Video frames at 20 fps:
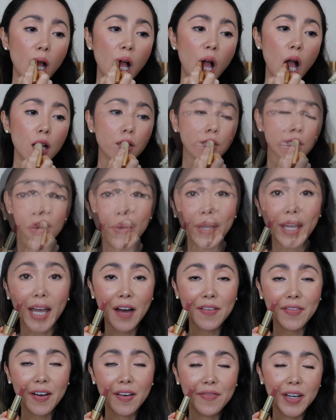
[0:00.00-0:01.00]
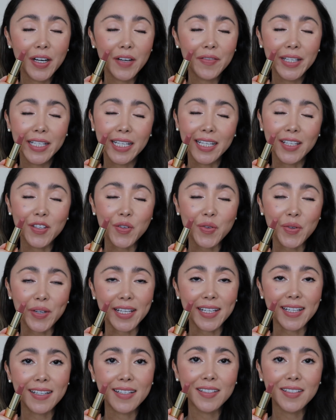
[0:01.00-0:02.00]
Here we have a Velvet Intrigue.